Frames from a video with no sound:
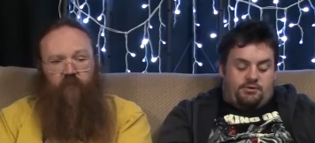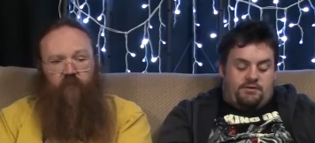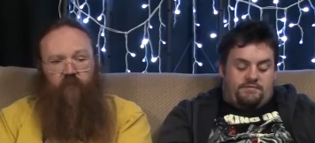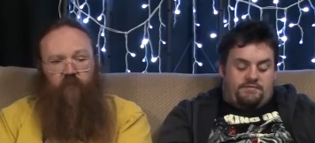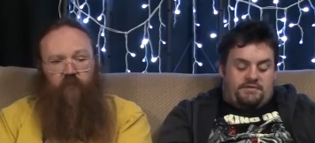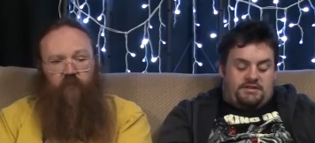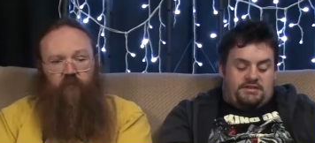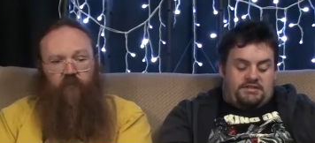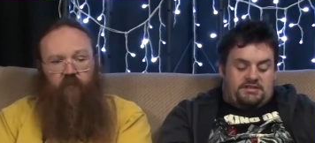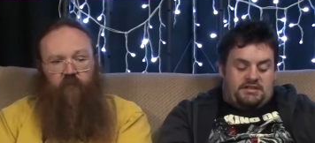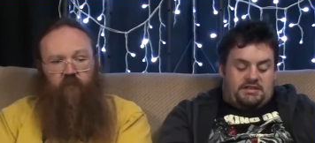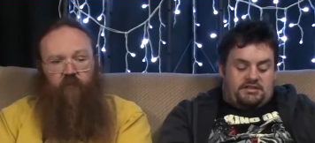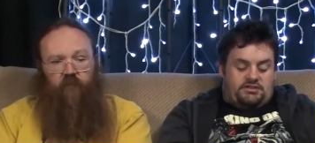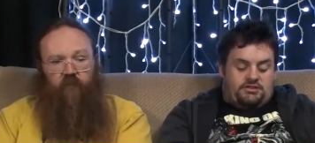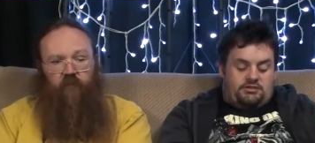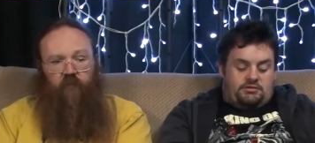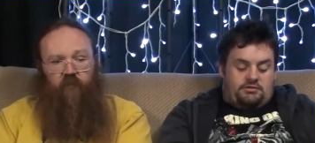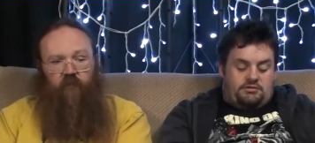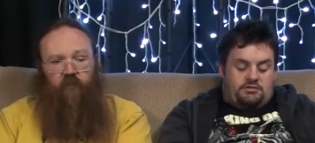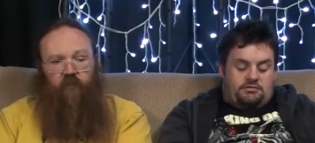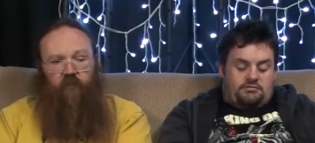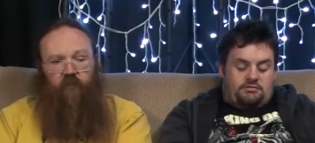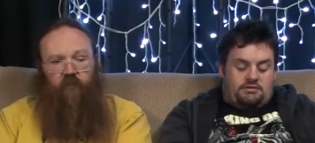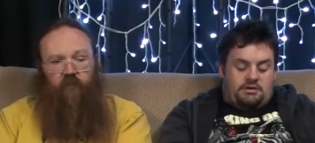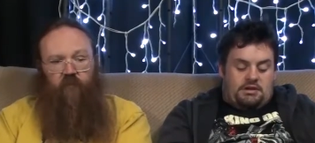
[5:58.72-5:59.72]
Speaker 1: briefly touch
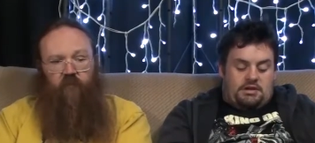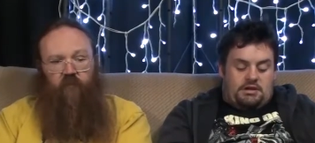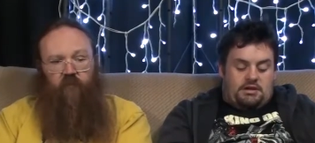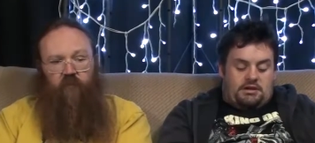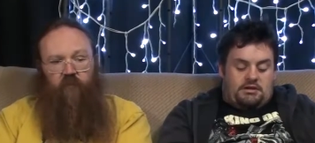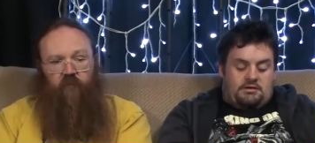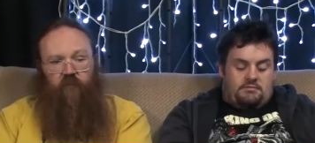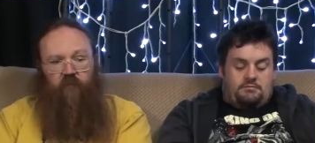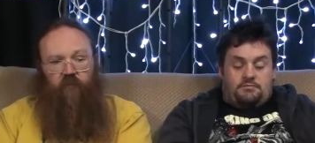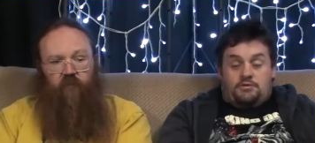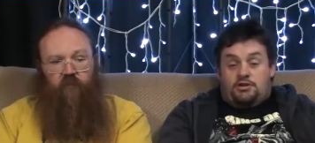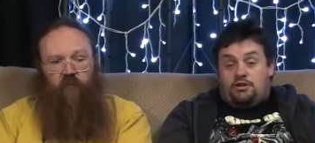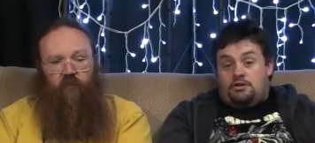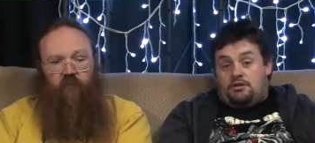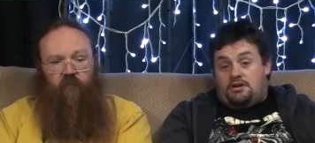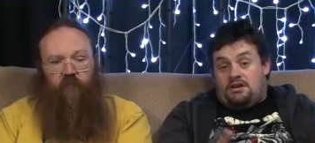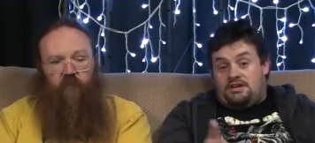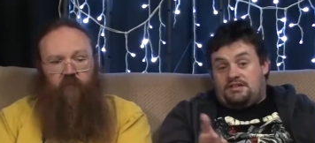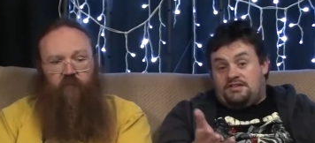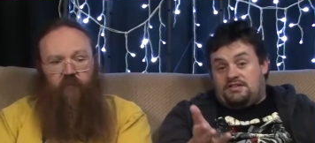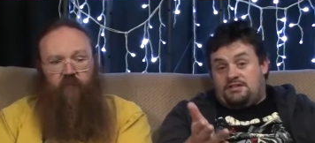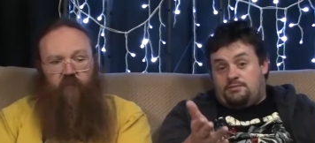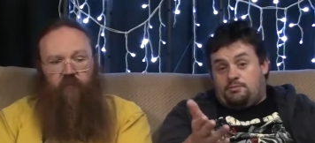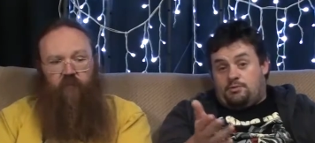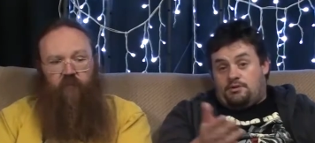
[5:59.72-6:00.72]
on, um, you
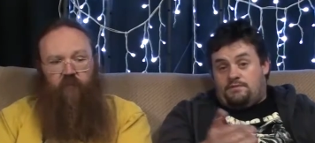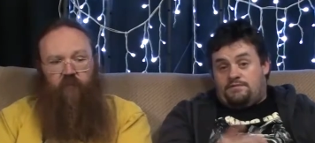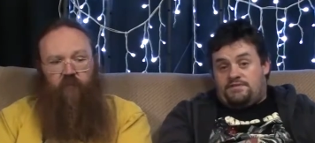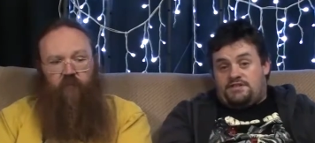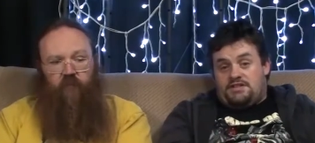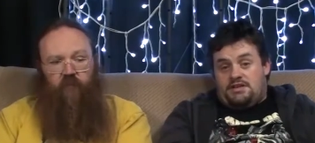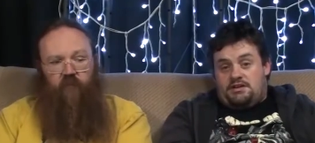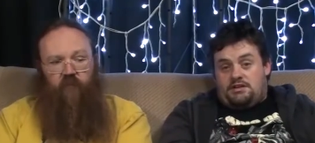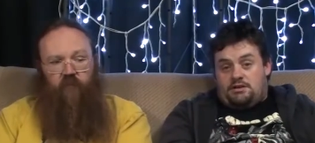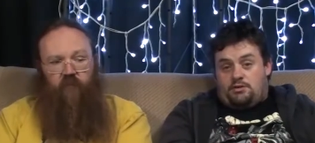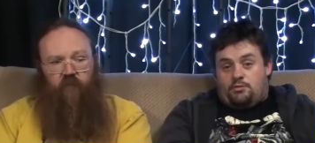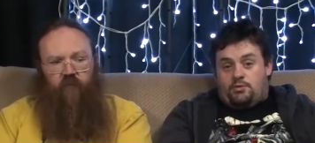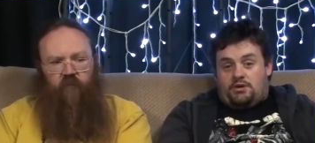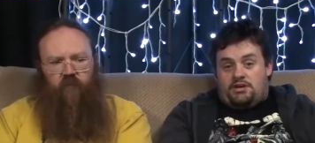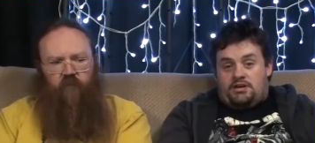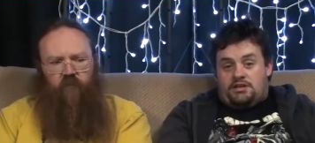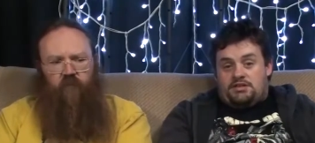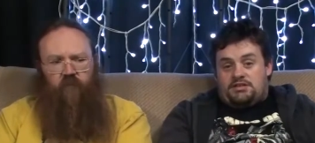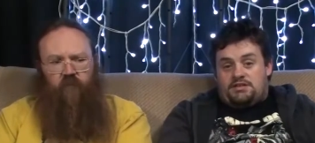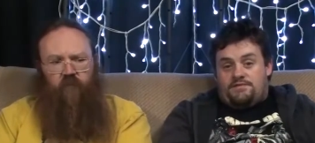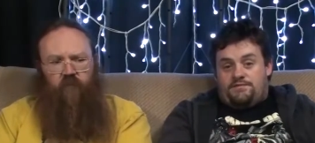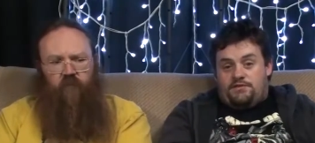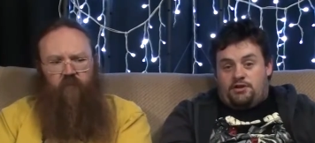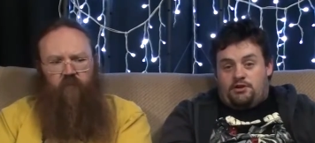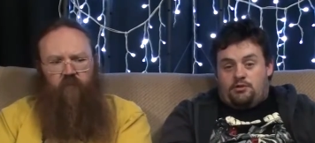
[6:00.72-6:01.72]
guys would have seen a quick
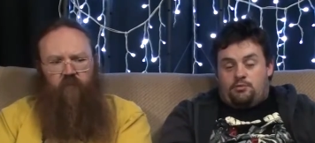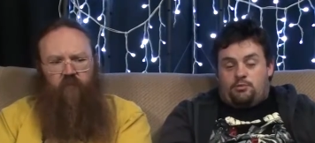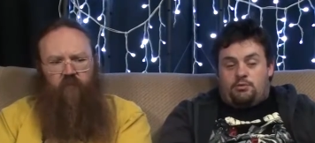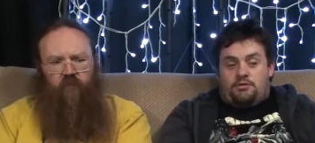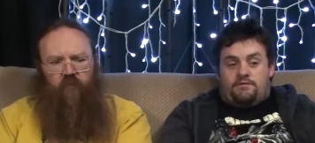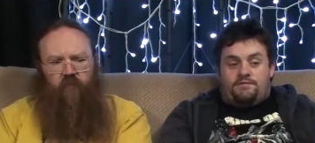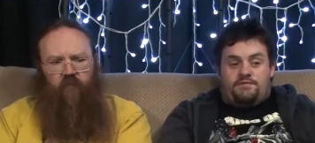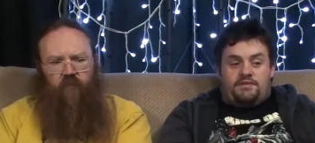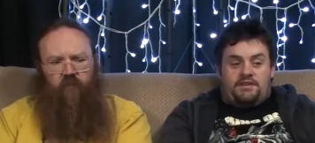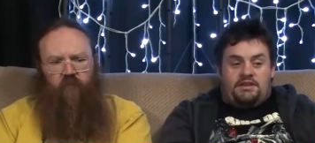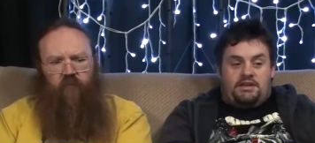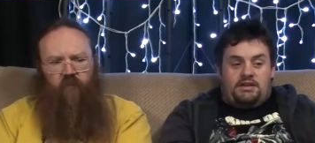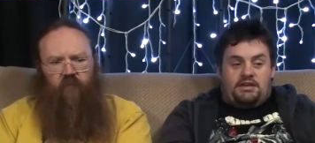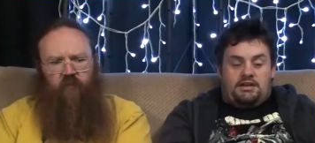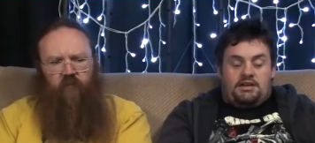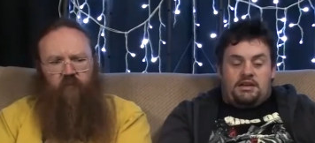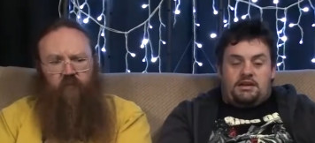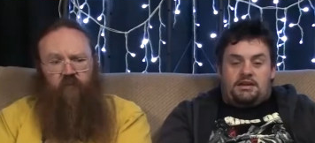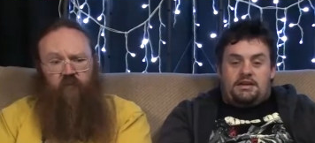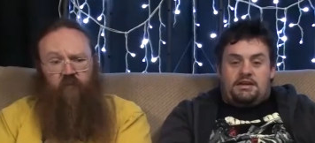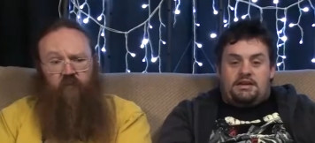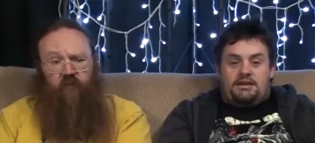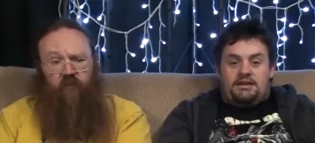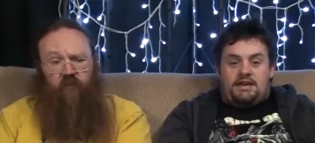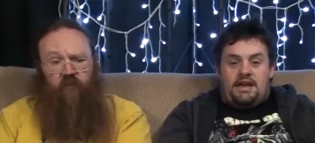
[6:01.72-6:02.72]
interview with the
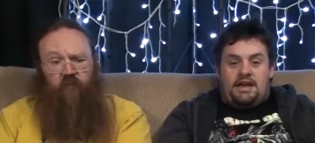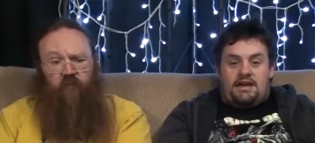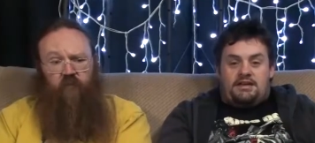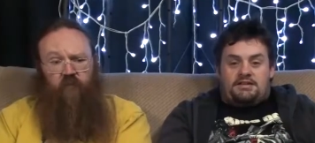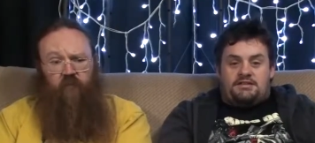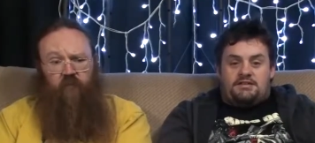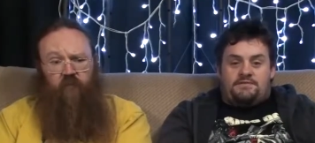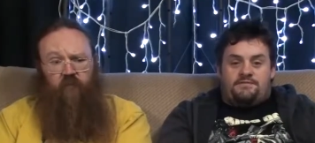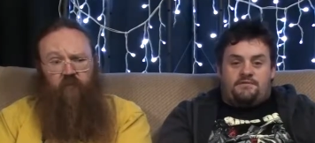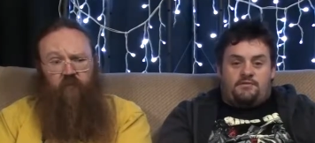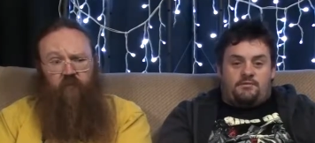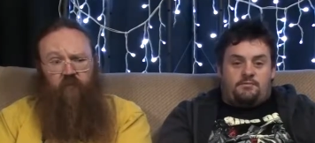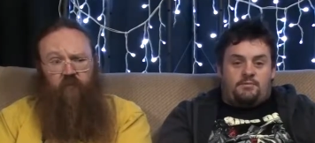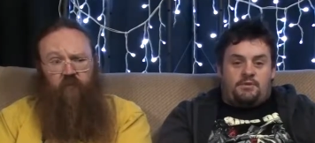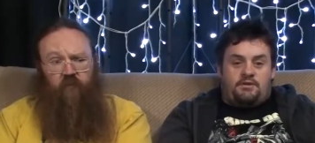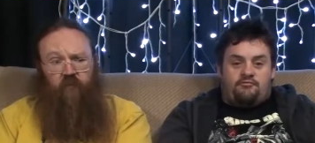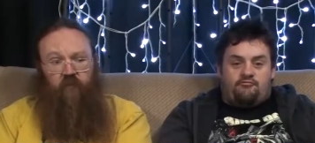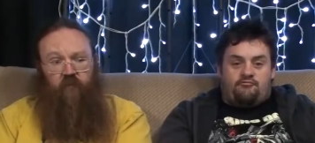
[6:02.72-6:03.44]
lead actor from